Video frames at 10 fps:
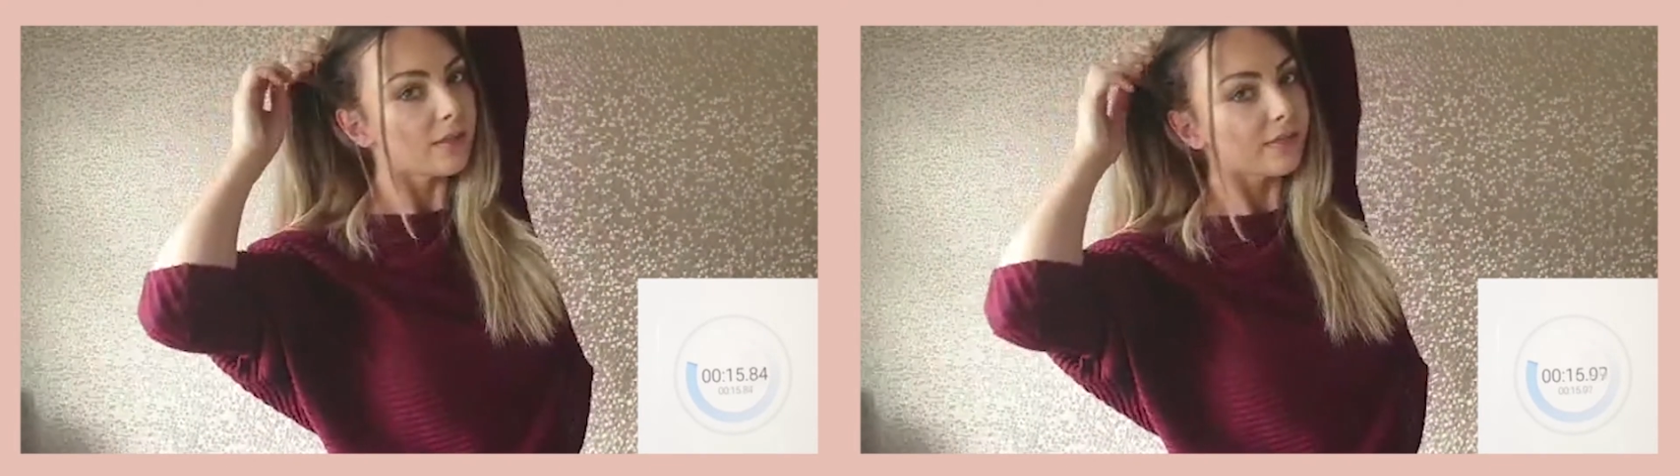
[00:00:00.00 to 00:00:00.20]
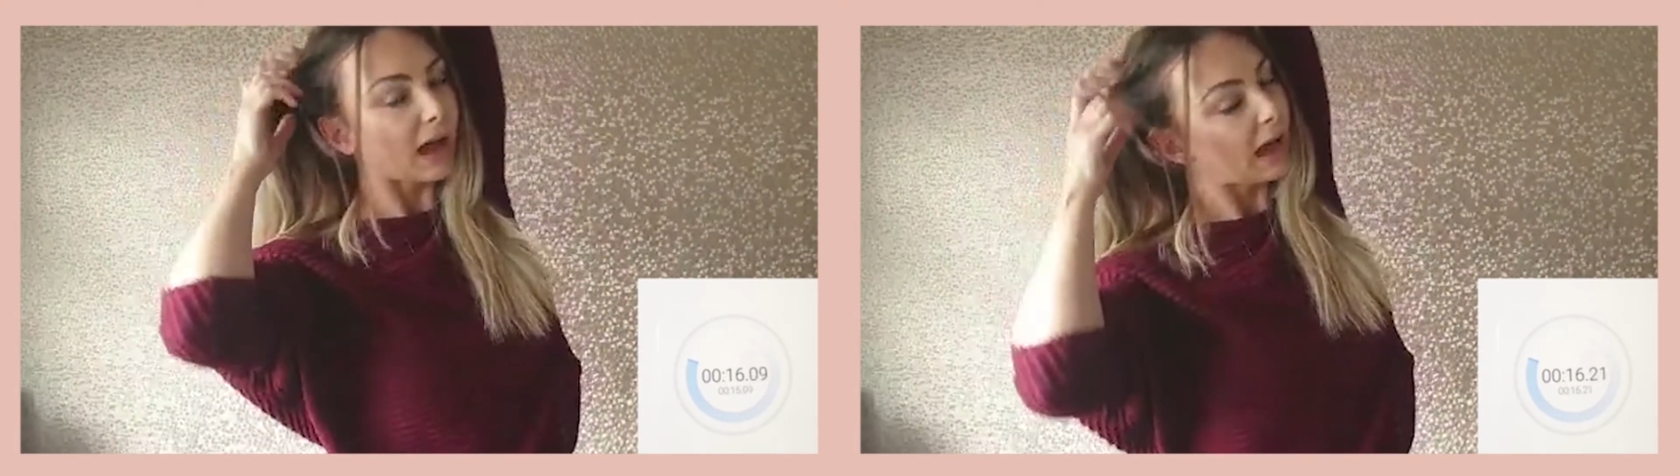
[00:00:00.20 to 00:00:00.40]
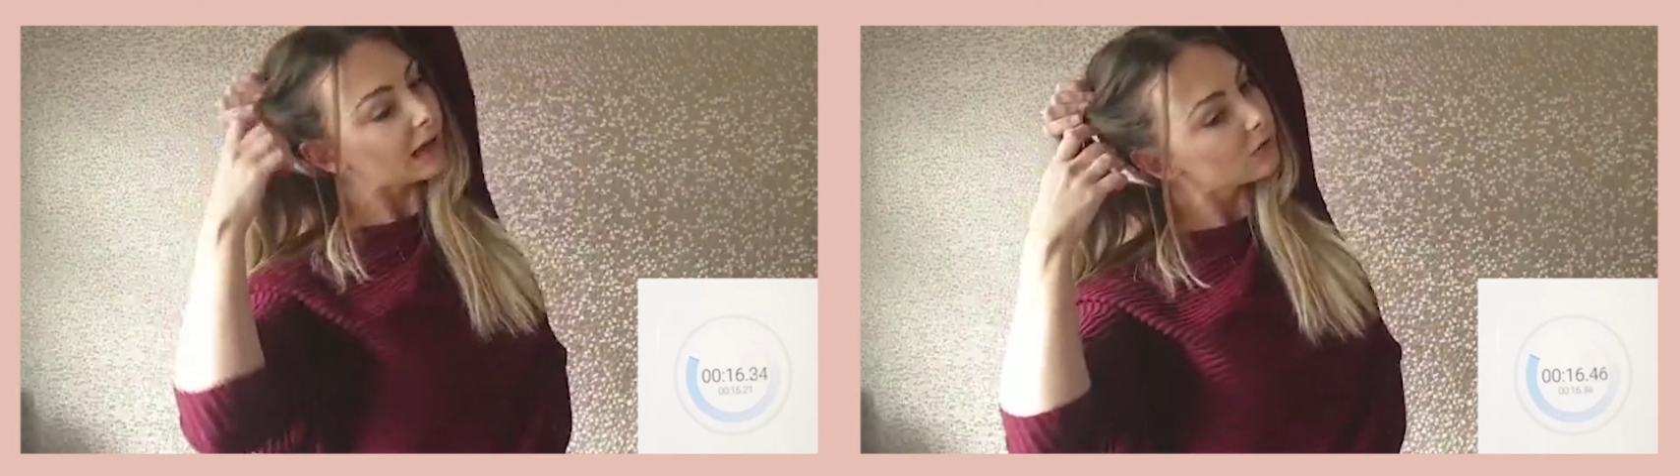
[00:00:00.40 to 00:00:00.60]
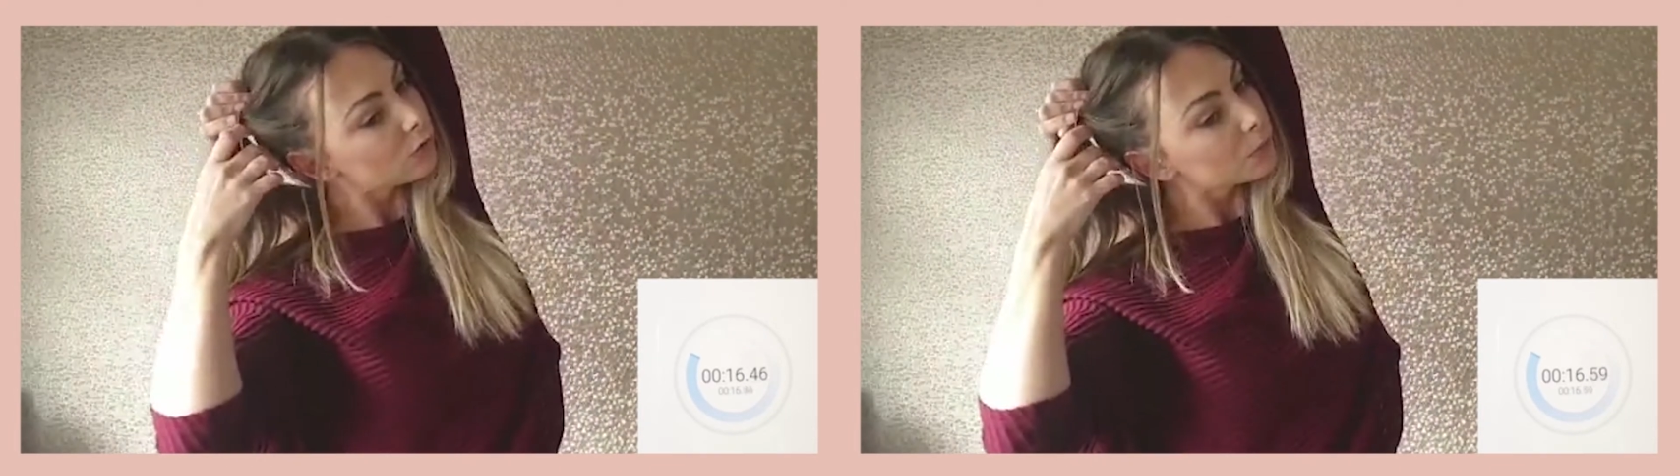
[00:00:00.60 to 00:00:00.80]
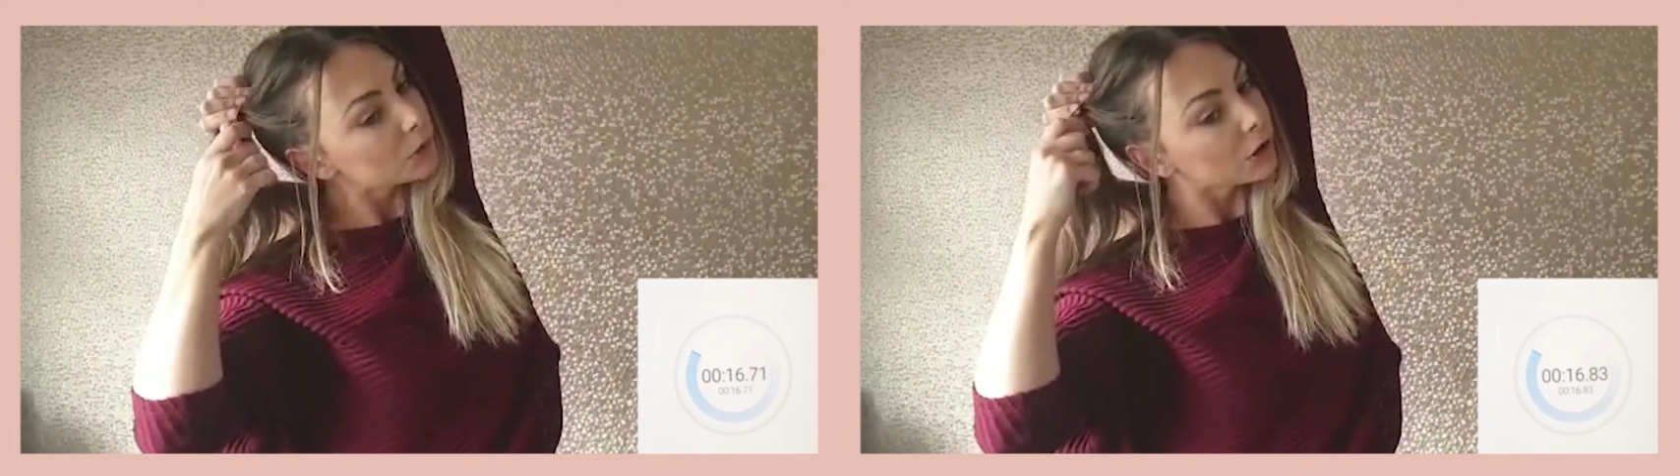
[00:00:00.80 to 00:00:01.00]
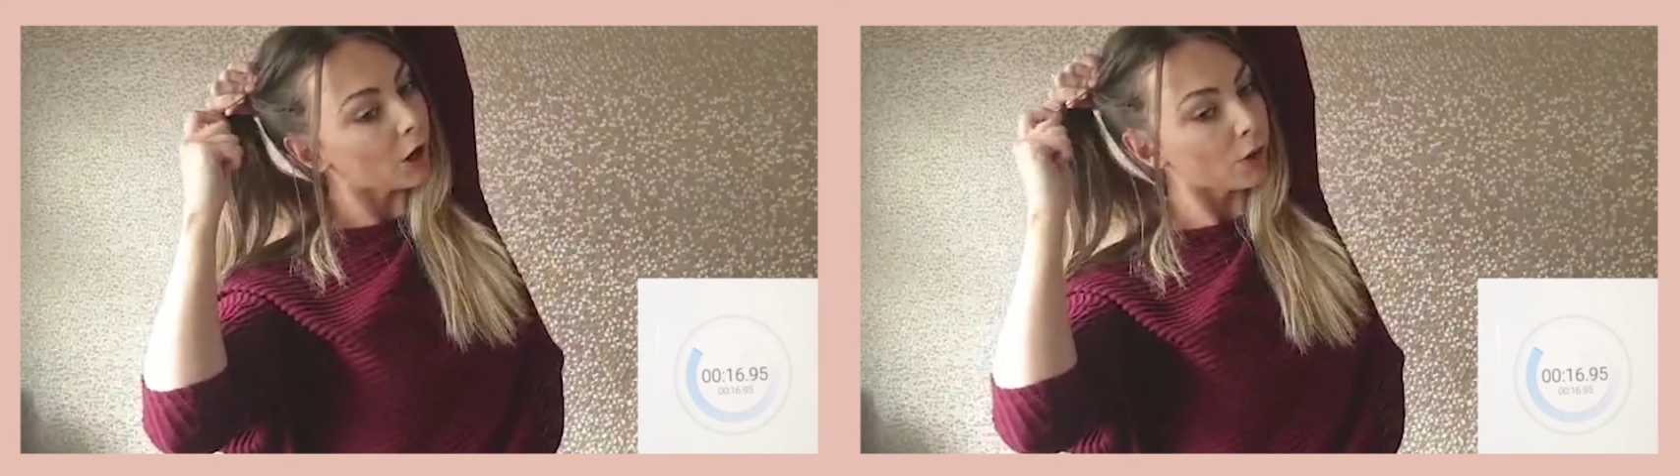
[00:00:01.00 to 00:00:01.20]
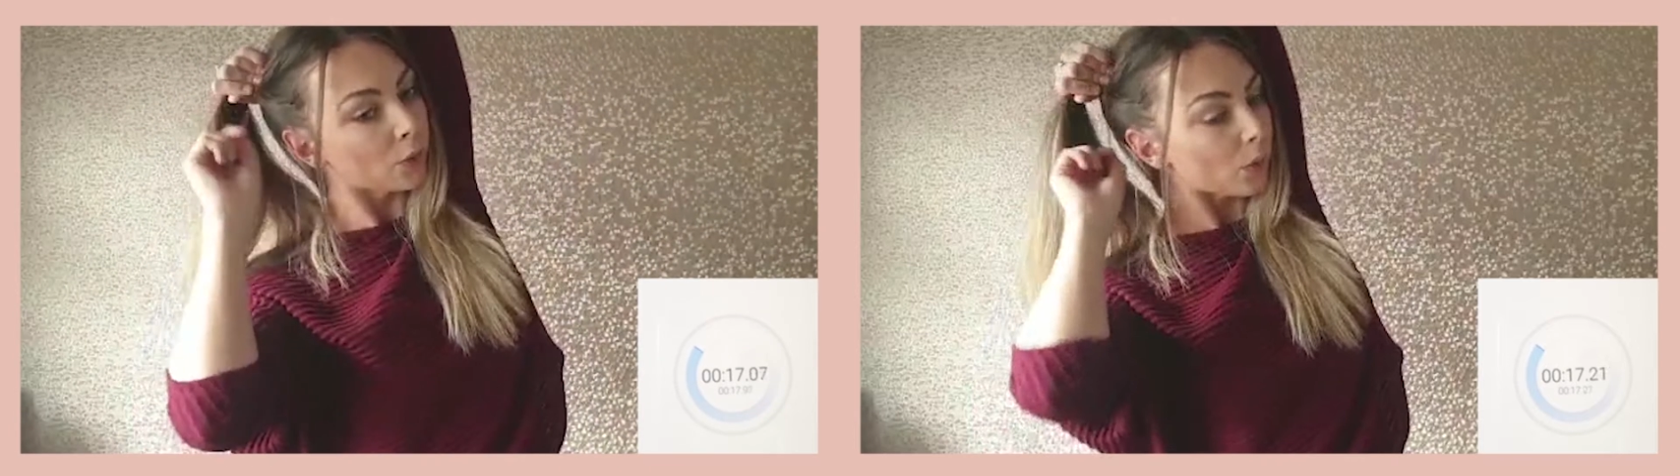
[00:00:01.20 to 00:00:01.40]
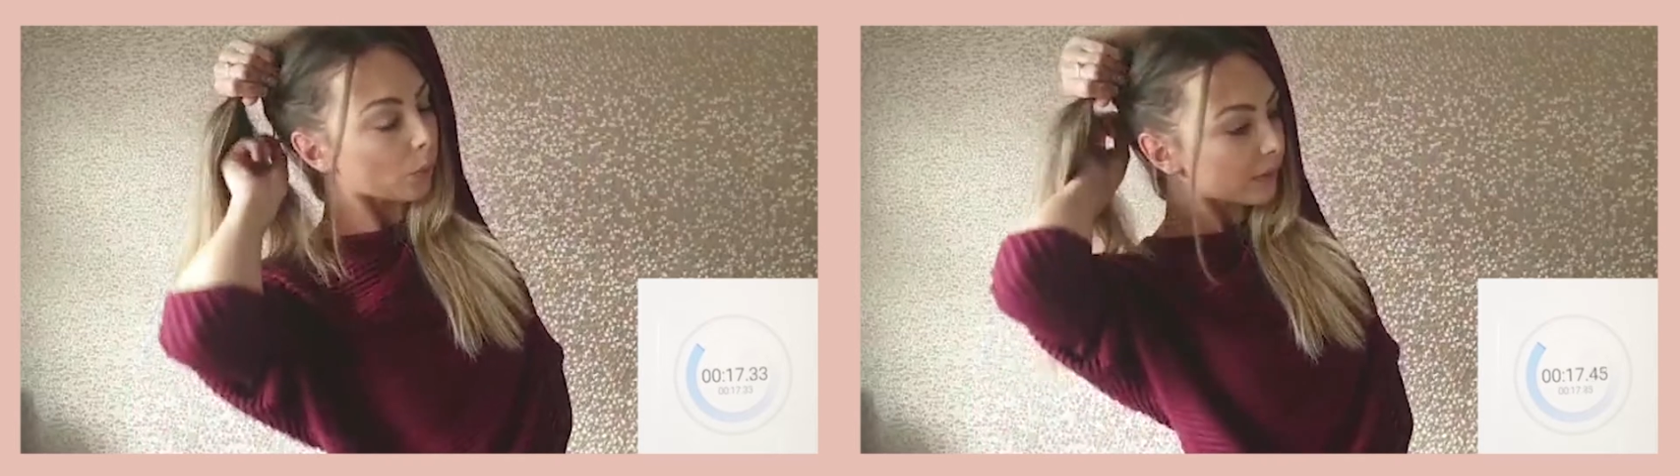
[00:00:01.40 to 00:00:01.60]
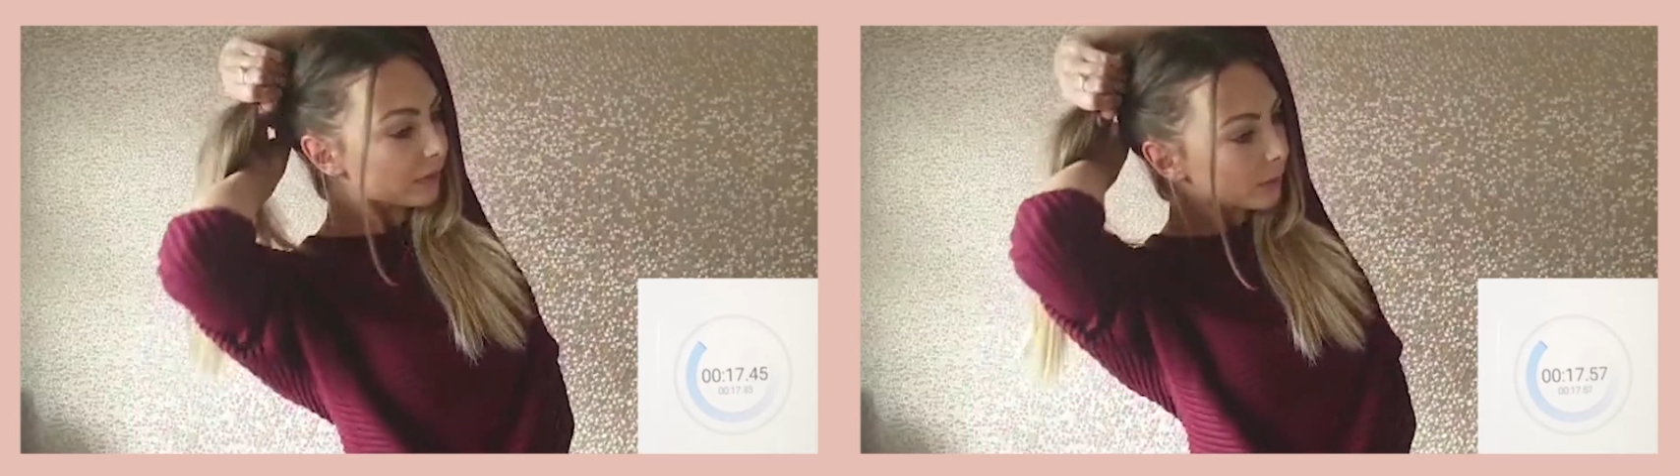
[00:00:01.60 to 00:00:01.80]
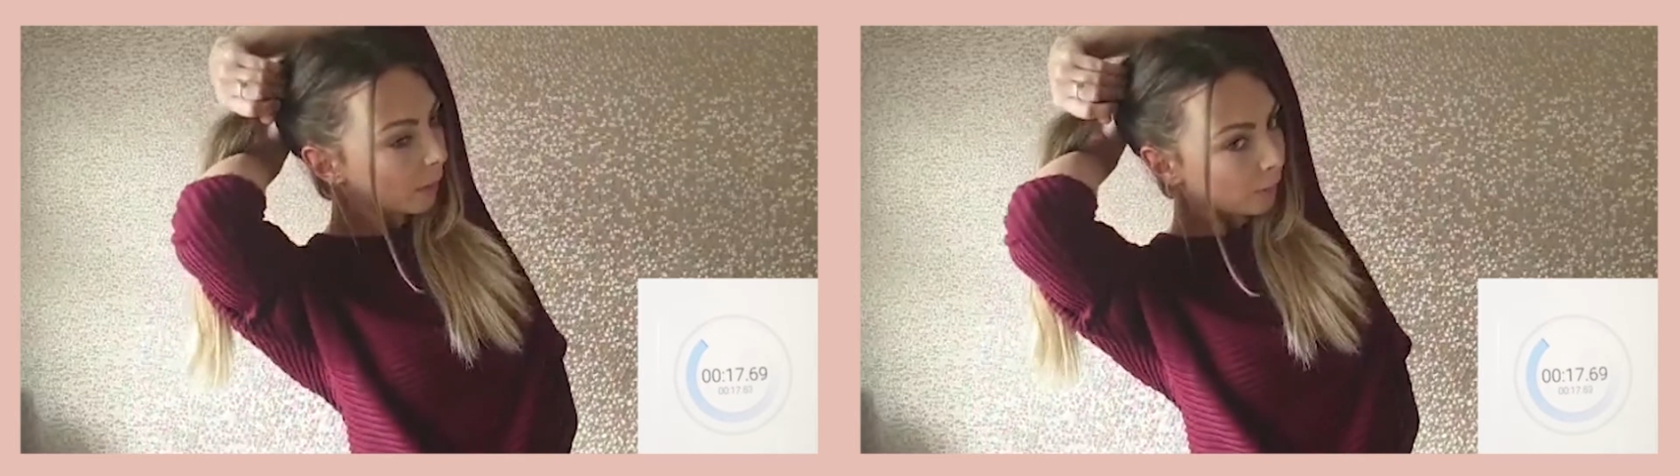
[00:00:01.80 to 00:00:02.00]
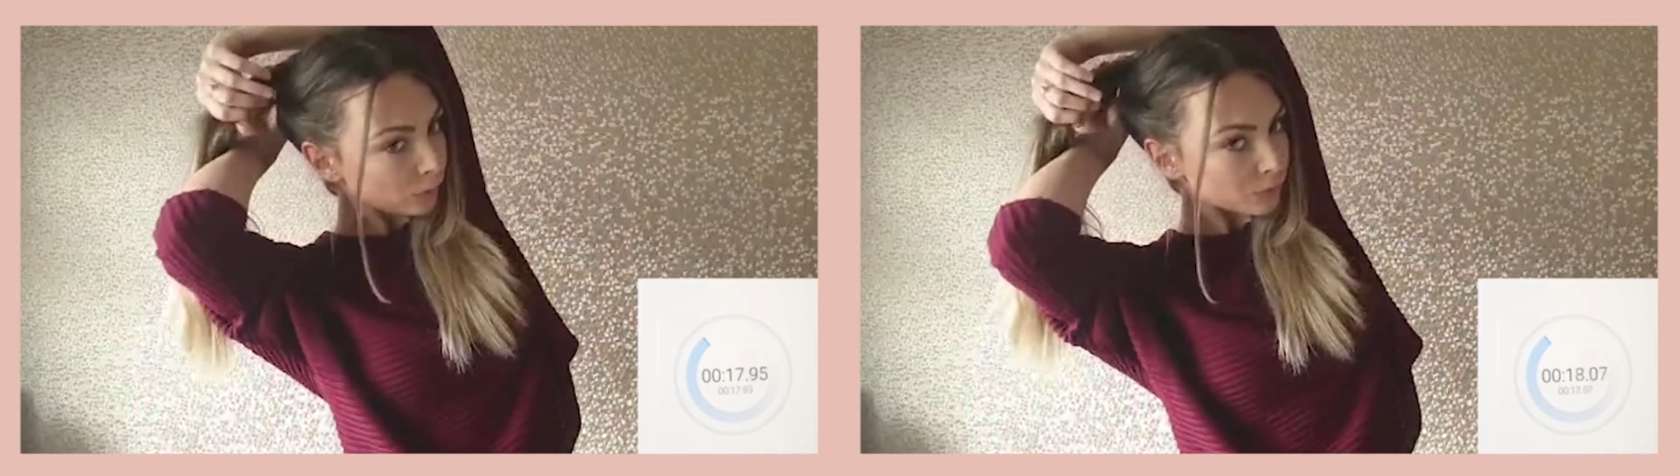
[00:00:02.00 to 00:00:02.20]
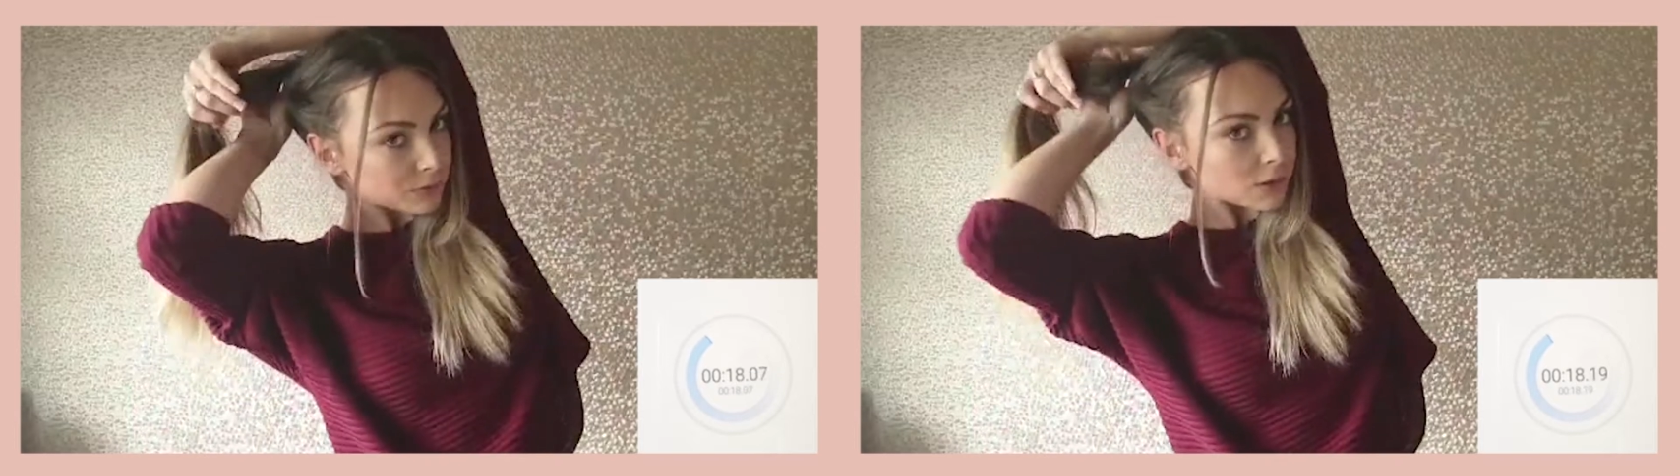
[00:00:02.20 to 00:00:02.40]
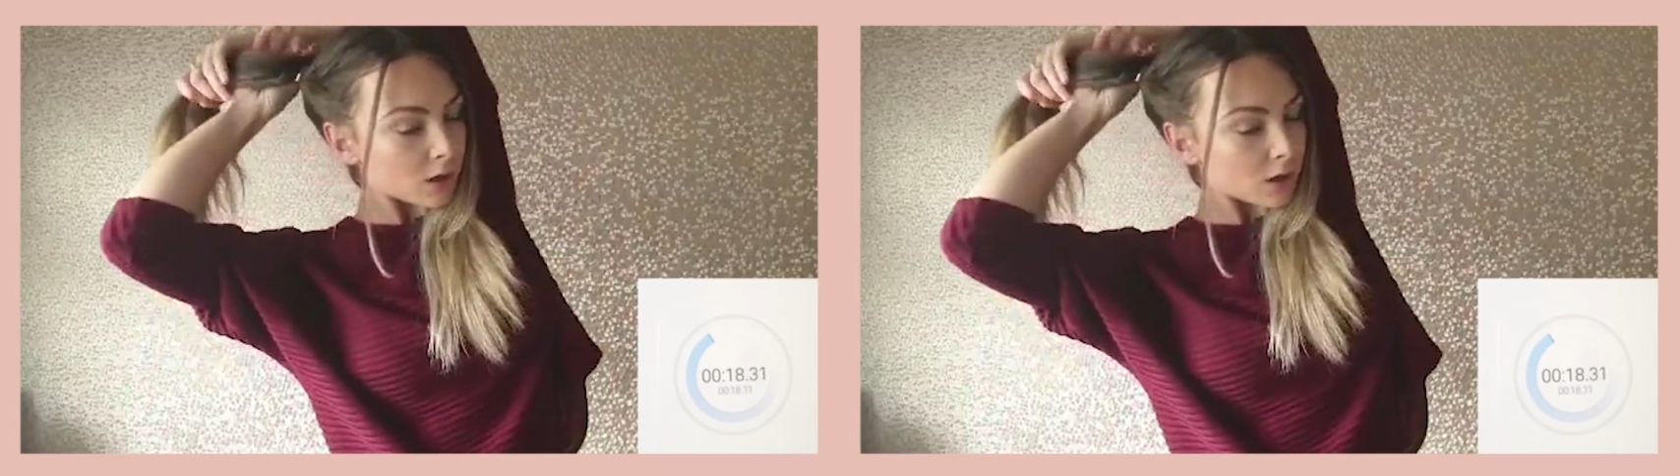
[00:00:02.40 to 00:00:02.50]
The higher up you go with your bubbles,